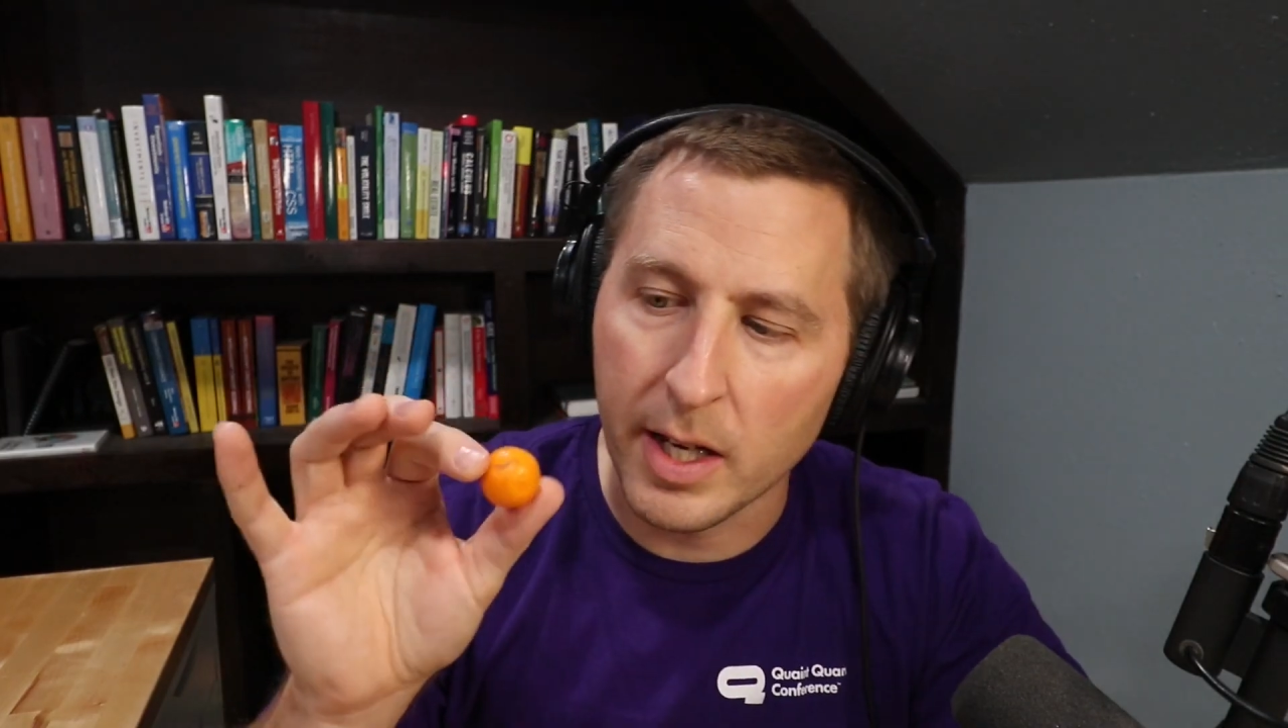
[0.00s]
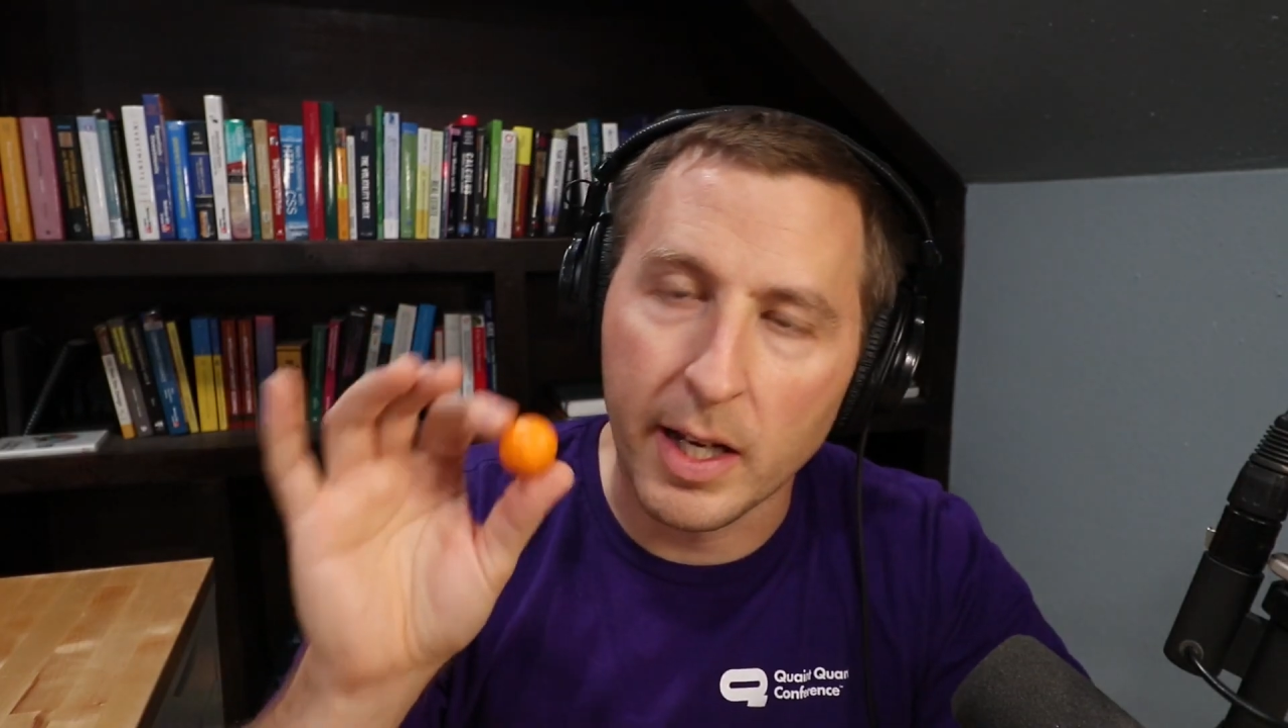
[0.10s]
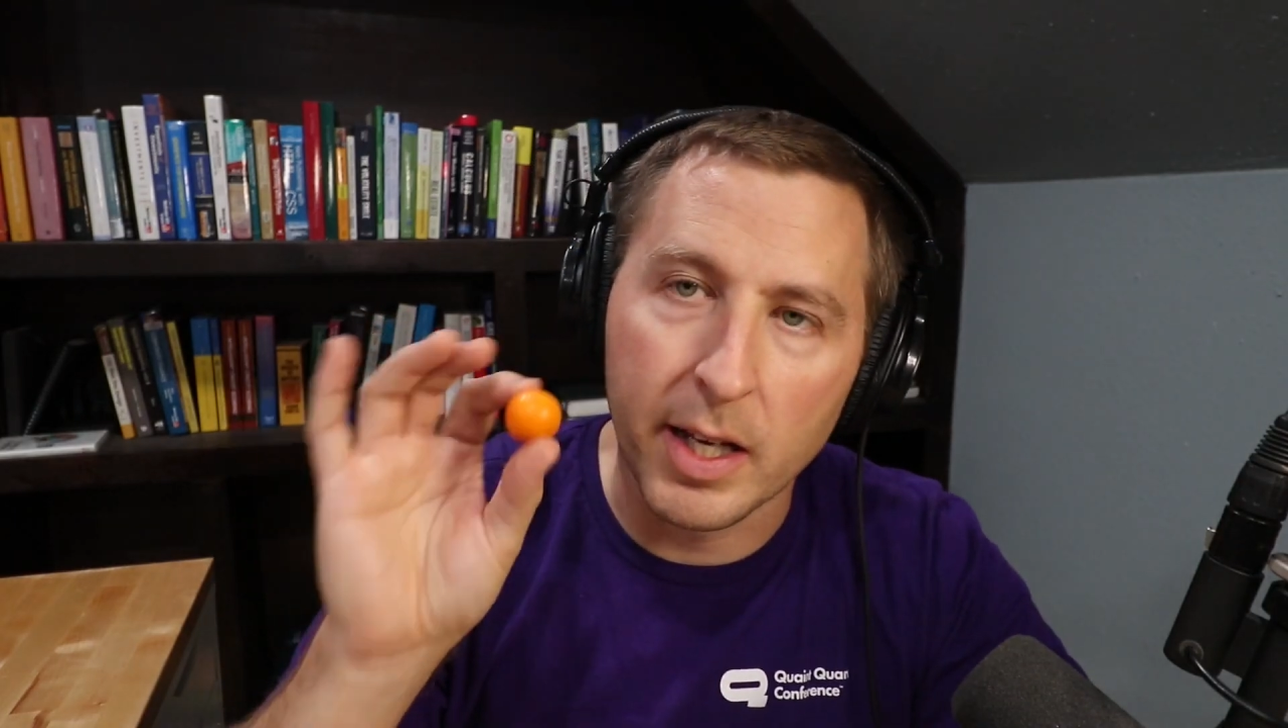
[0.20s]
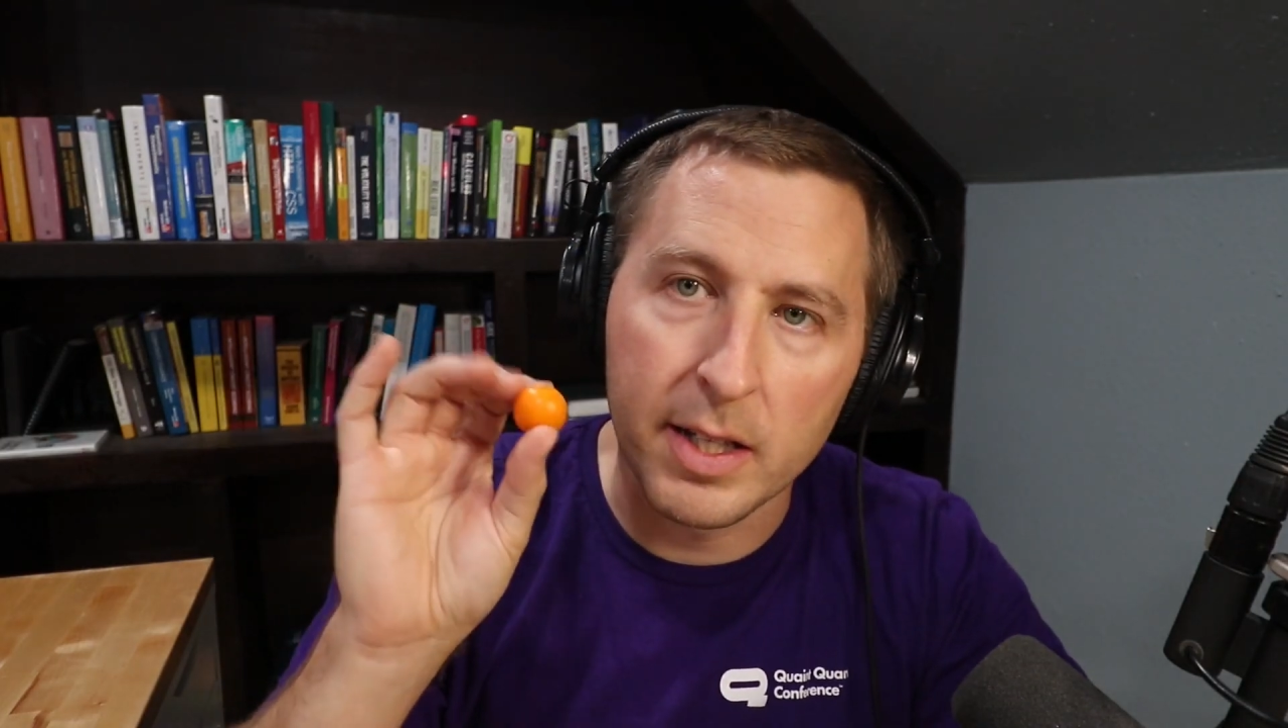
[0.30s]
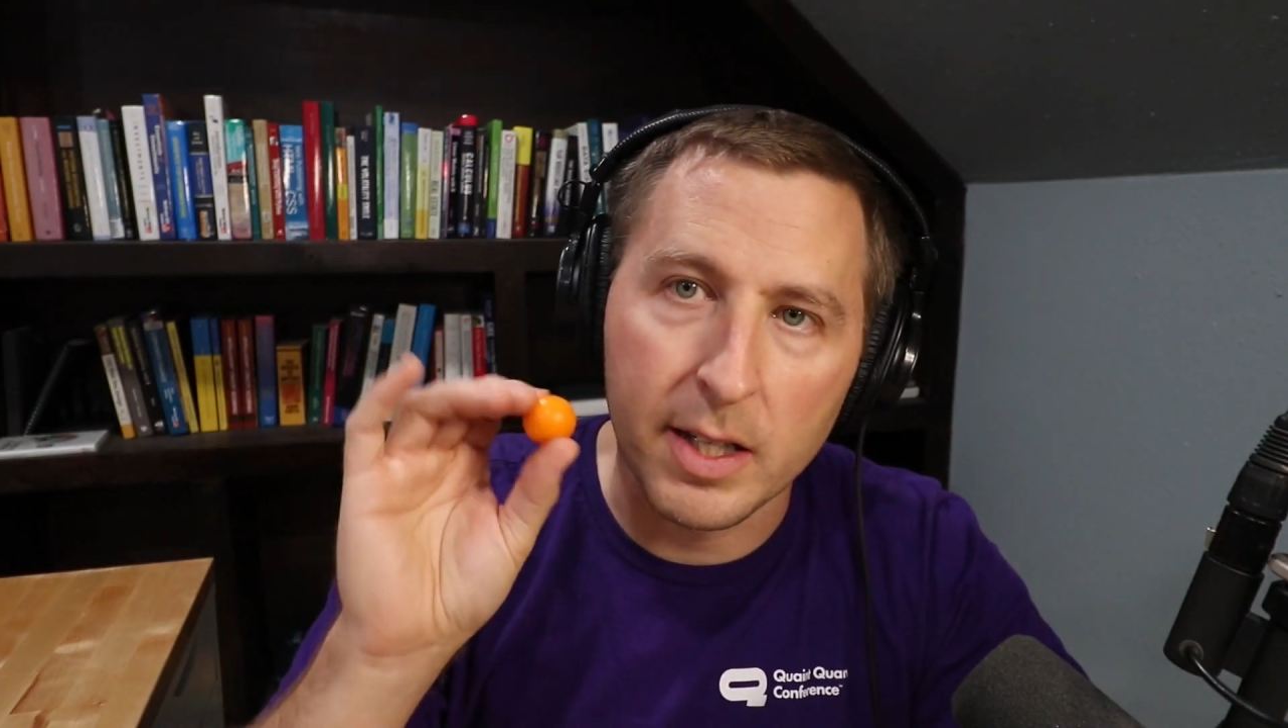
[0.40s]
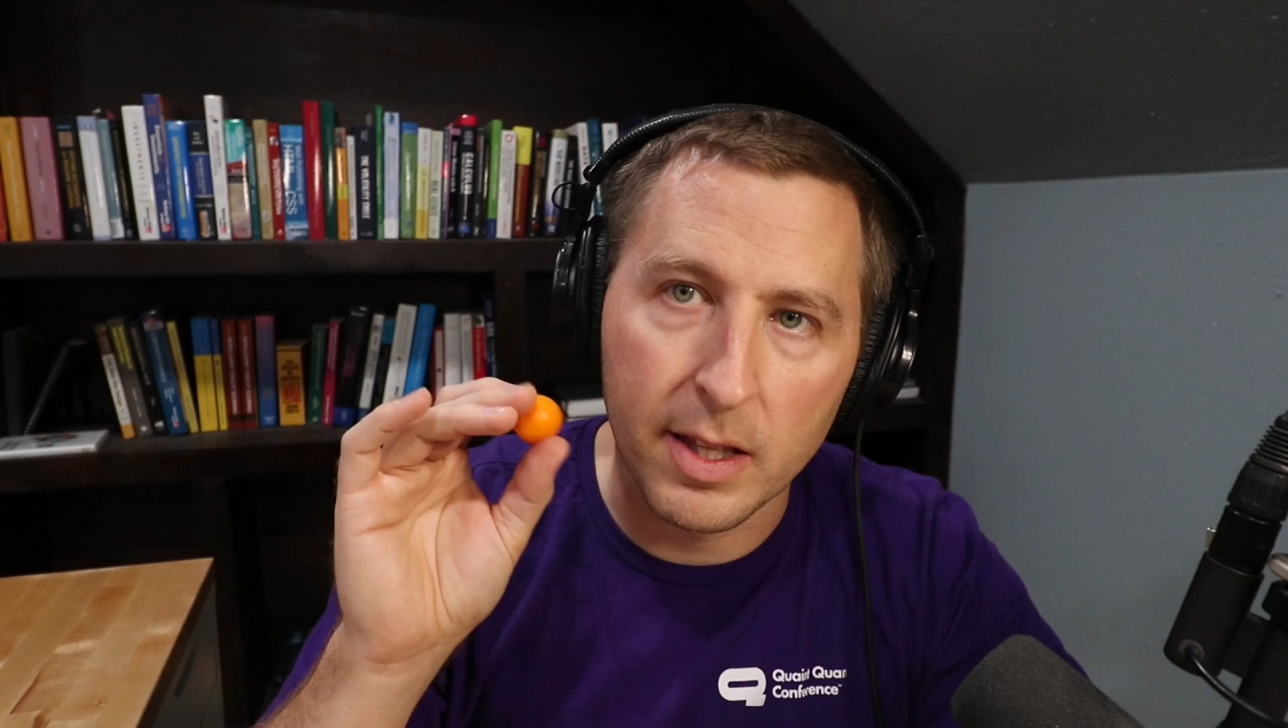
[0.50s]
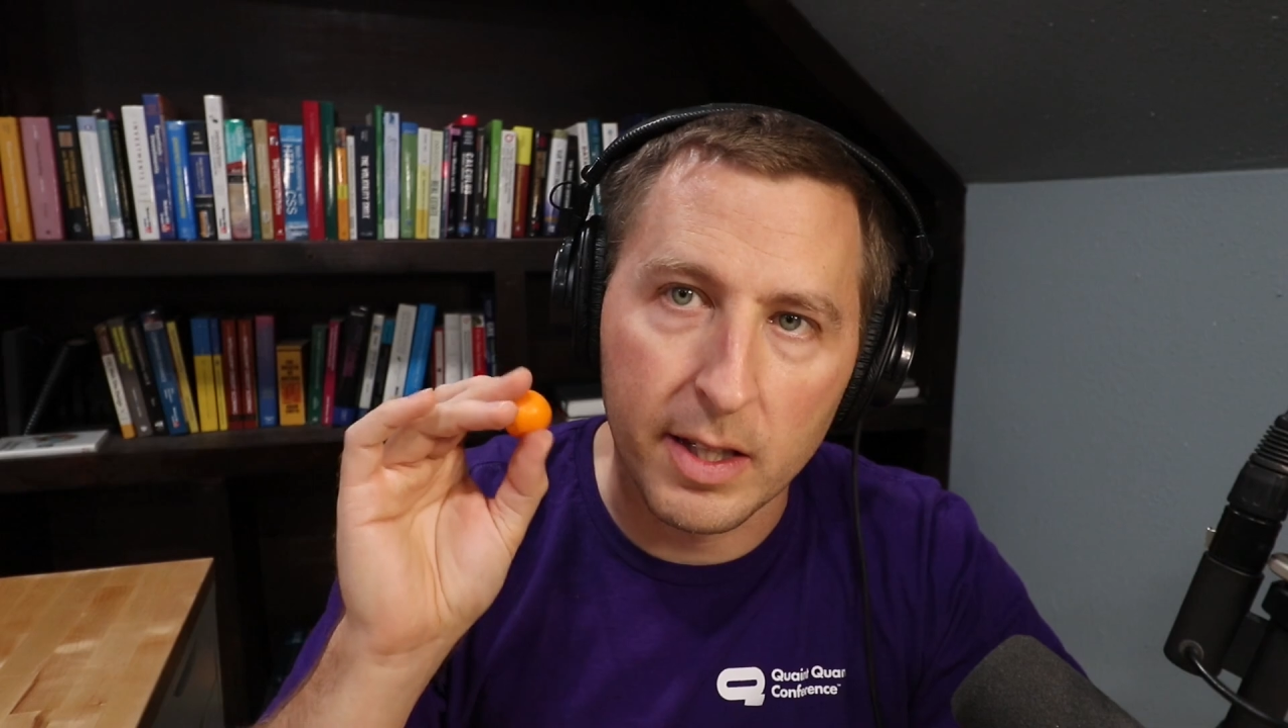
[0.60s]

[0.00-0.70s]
and